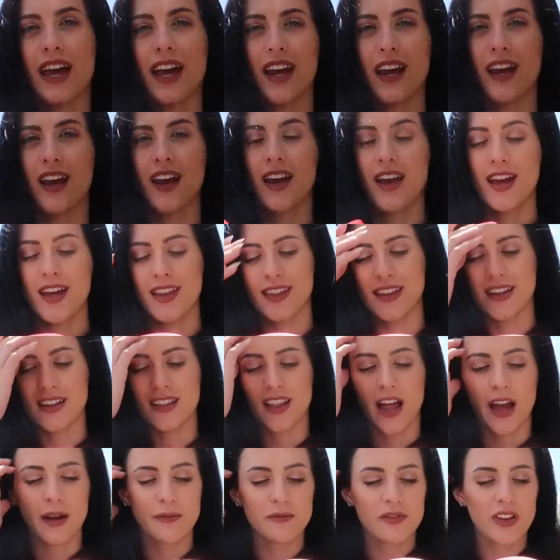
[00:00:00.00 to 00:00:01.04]
in the
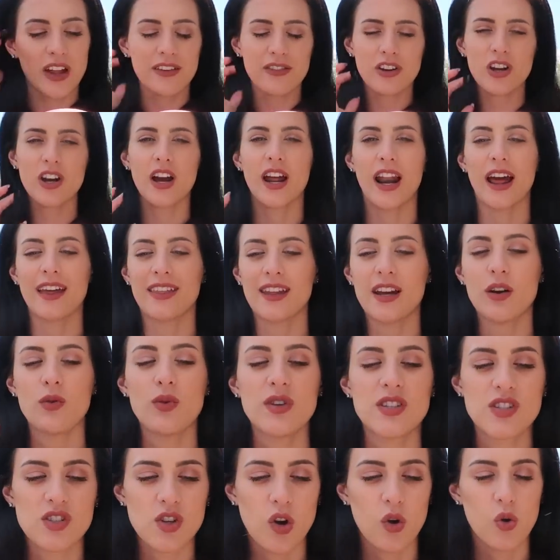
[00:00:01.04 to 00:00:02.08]
lime flavor. And I think
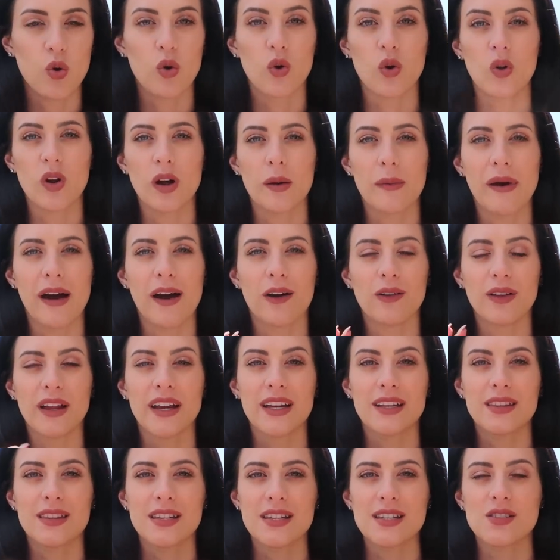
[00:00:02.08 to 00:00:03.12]
what's so cool about
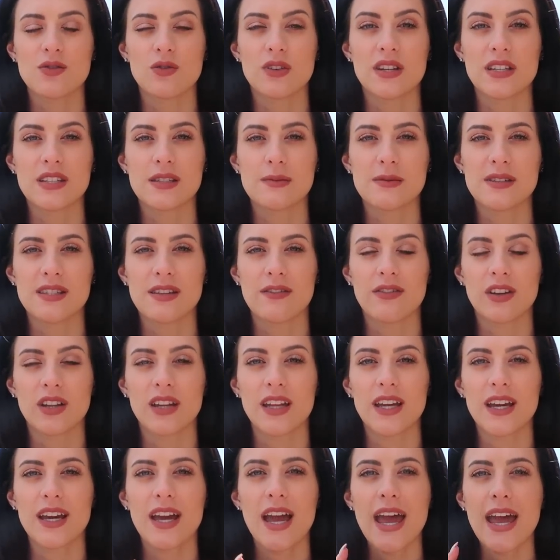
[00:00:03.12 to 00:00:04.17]
like these greens
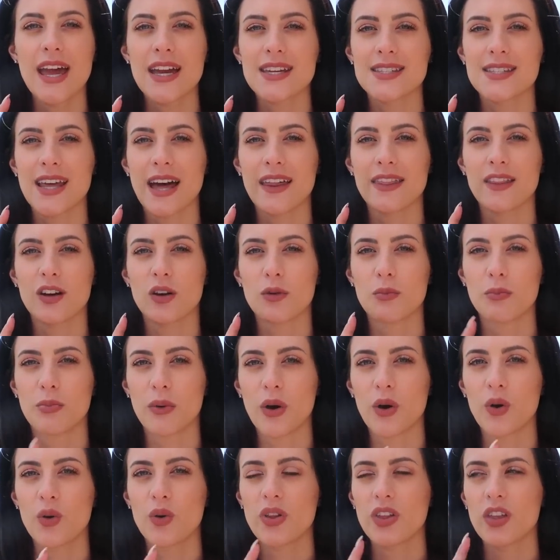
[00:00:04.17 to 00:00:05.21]
specifically is that they're
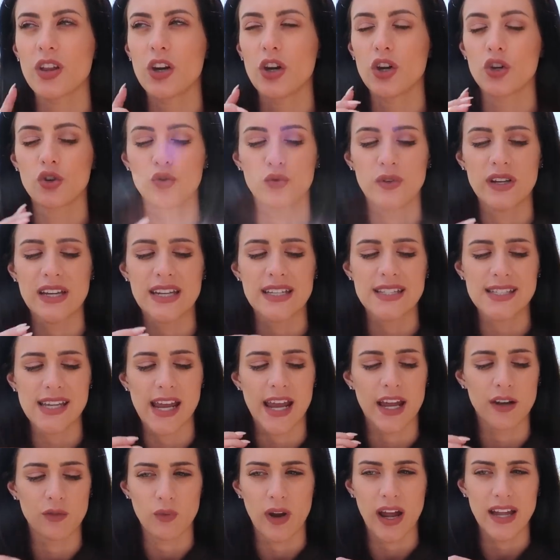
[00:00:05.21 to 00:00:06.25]
both greens
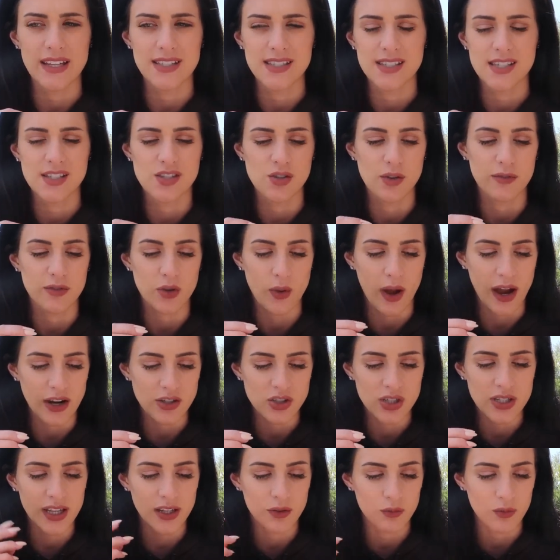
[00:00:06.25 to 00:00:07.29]
and reds. So if you
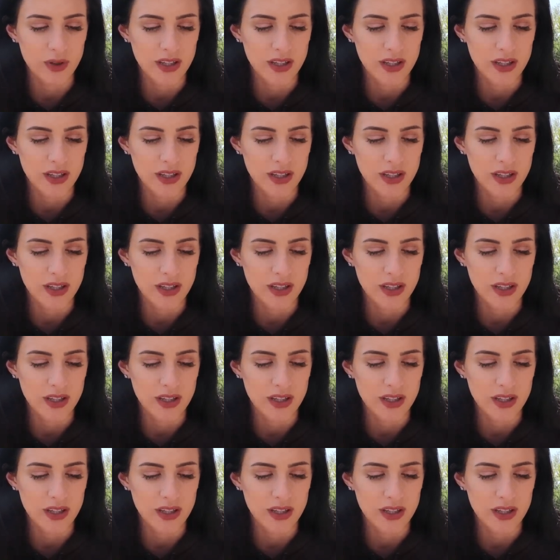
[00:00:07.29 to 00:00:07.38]
actually like